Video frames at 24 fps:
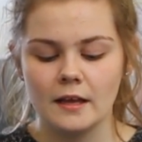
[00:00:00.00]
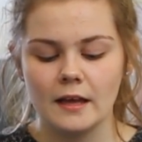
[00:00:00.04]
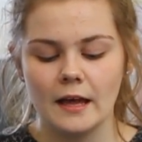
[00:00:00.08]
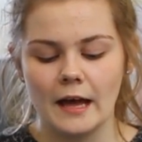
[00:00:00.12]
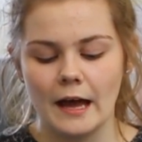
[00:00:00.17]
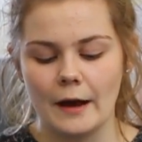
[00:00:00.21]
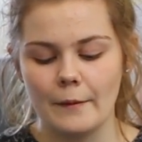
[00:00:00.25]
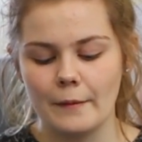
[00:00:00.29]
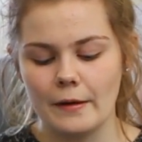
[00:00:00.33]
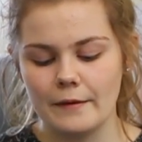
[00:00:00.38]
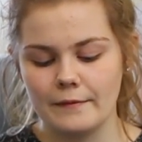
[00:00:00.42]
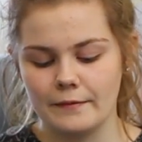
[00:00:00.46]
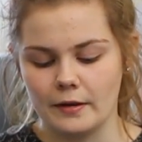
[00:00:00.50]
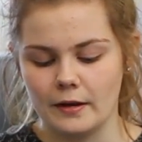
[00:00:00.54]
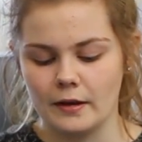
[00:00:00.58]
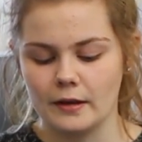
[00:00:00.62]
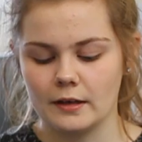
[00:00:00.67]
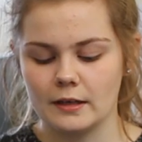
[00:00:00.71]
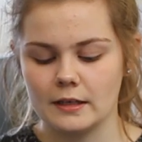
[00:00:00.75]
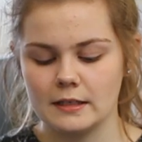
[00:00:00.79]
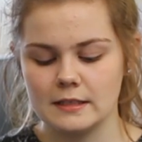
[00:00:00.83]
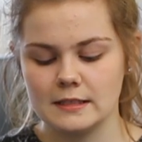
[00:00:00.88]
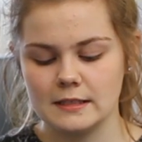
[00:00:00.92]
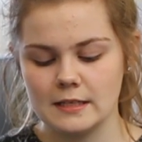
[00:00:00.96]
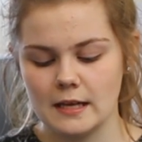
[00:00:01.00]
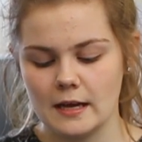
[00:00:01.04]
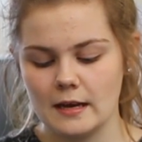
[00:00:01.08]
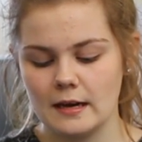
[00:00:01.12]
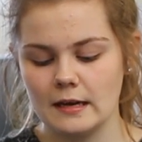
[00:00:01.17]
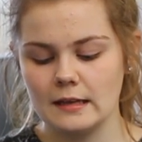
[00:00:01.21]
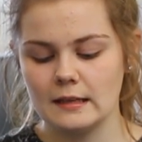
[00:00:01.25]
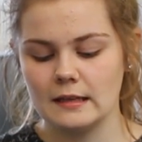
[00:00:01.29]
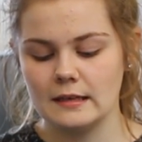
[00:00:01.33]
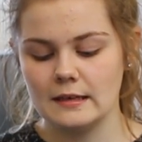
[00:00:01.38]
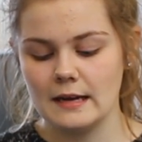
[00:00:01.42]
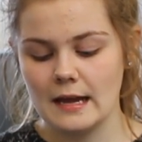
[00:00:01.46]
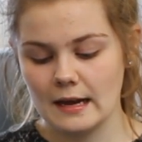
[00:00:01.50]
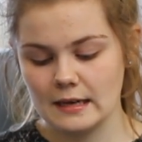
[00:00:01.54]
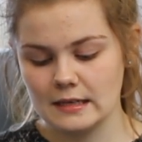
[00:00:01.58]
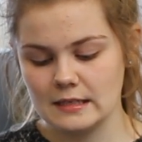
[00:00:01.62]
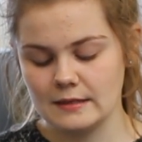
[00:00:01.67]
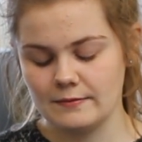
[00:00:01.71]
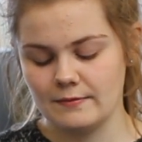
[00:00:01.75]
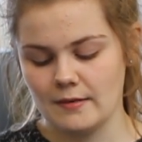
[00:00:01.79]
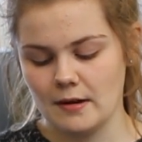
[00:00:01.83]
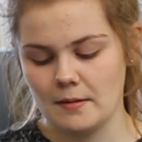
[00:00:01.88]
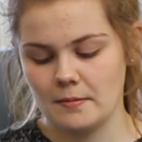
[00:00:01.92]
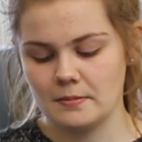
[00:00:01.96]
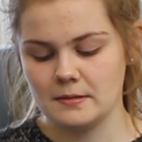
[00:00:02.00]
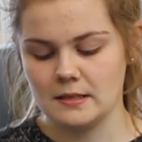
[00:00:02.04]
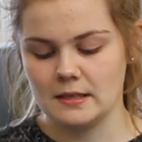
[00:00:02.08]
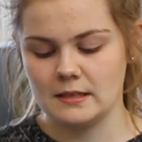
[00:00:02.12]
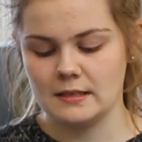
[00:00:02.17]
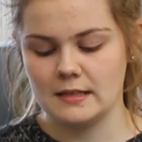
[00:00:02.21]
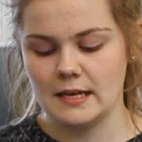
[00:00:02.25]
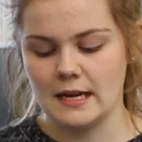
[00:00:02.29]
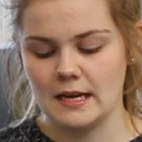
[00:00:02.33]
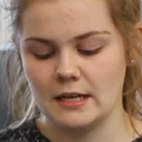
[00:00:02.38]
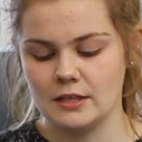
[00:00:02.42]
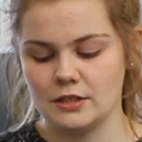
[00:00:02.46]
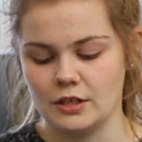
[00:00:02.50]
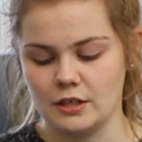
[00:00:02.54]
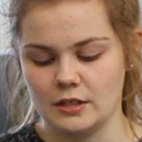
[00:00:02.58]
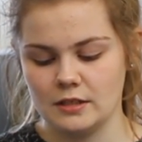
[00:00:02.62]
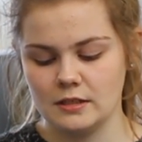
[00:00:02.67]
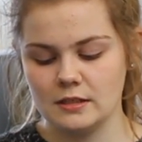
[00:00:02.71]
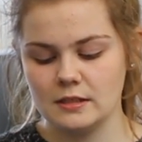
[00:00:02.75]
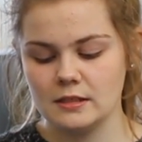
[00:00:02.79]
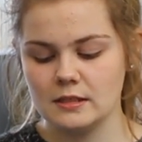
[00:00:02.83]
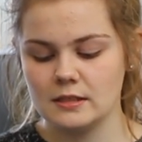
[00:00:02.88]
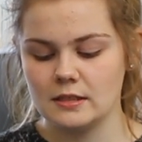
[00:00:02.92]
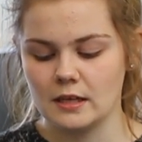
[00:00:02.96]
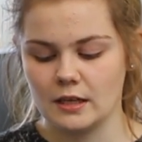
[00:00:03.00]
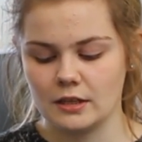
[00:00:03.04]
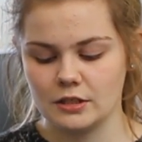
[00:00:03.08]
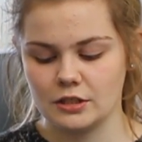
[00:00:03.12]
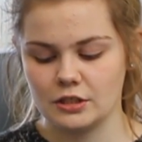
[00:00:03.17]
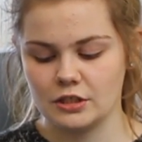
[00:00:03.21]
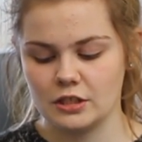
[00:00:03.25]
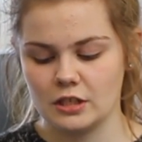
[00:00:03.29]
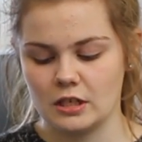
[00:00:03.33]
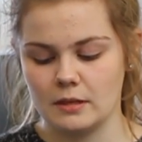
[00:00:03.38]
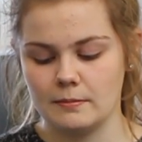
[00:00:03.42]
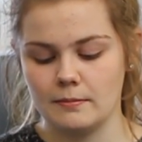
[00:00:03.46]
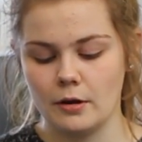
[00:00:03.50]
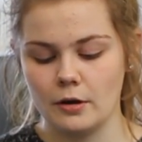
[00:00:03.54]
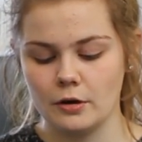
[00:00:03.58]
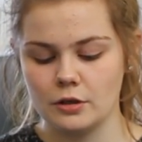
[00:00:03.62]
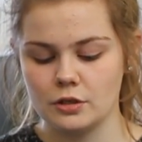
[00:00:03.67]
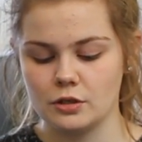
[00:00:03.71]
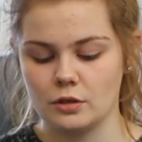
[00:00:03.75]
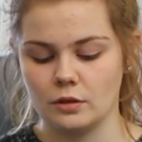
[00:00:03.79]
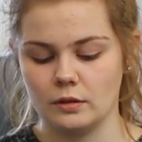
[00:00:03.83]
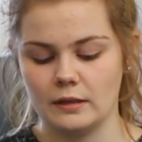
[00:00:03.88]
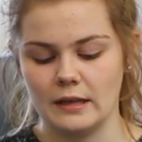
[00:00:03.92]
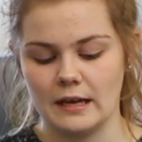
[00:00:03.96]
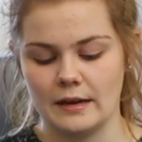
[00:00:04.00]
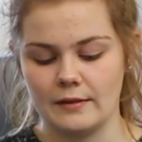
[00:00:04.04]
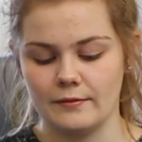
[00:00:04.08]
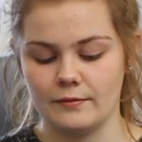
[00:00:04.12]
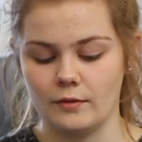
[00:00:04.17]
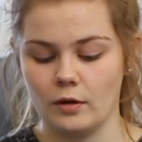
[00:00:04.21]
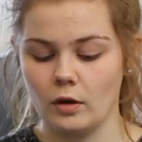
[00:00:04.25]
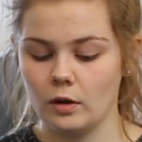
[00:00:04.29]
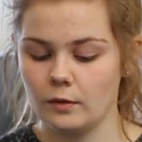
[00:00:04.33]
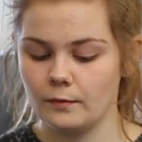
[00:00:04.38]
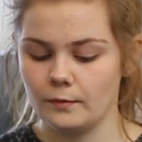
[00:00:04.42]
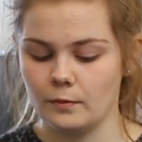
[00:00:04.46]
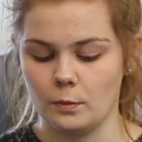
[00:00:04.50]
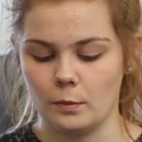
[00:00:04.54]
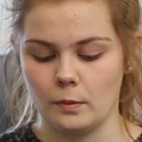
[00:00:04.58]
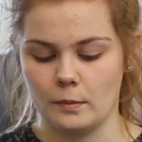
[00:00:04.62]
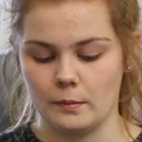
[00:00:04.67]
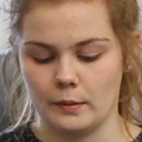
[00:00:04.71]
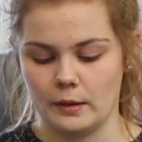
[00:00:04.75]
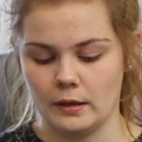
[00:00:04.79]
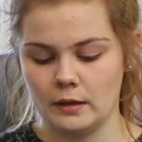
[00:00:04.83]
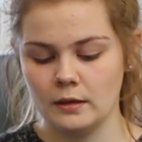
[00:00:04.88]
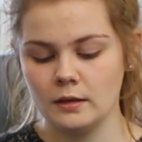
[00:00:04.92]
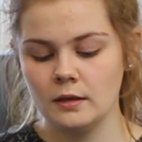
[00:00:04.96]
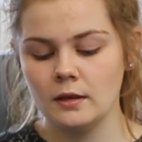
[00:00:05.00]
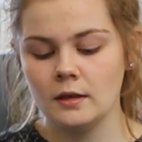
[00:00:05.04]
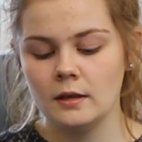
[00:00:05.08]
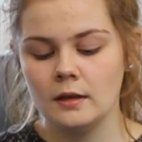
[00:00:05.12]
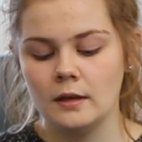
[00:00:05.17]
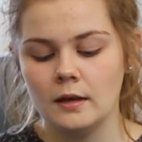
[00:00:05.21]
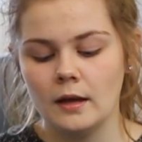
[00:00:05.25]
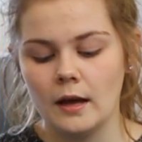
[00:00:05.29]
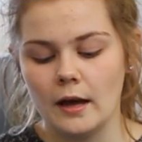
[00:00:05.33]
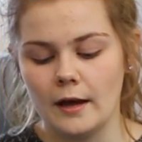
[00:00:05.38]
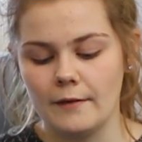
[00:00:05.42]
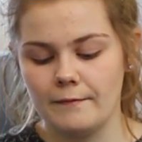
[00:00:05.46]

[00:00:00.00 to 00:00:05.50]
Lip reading: However, concerning the negative representations, such as an emotional yet wrathful woman, a